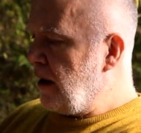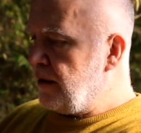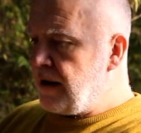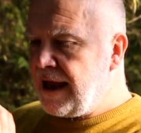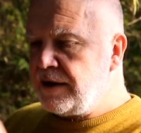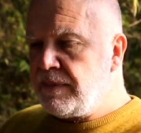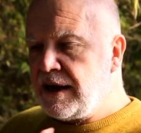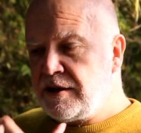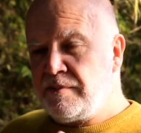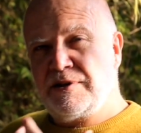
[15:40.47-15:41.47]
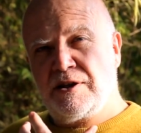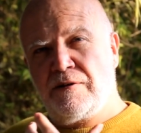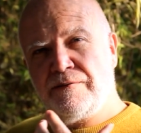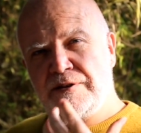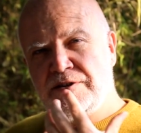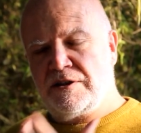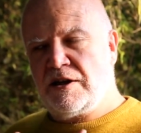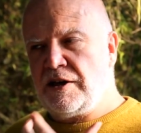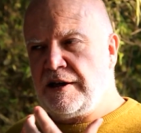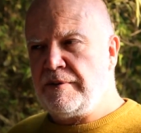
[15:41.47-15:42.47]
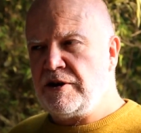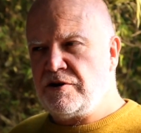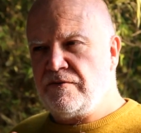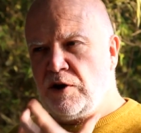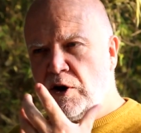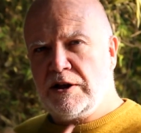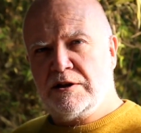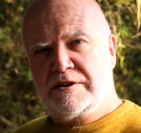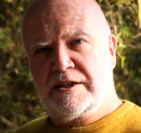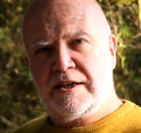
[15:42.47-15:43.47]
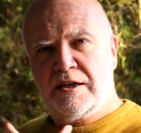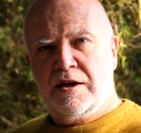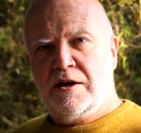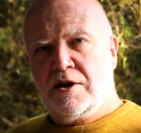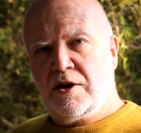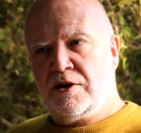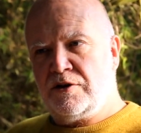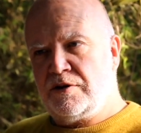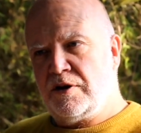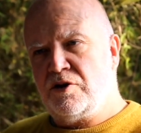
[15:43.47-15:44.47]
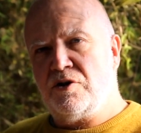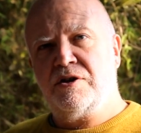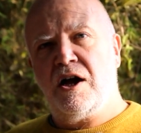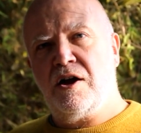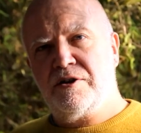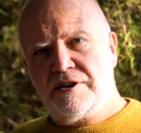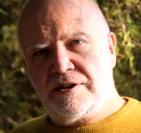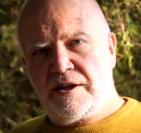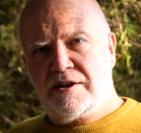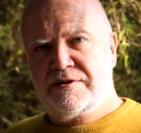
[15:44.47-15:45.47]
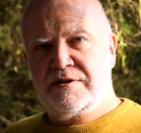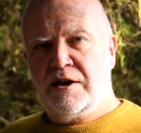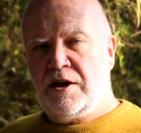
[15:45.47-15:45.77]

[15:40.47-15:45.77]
and Hanuman himself is a, an image of loyalty and good-heartedness,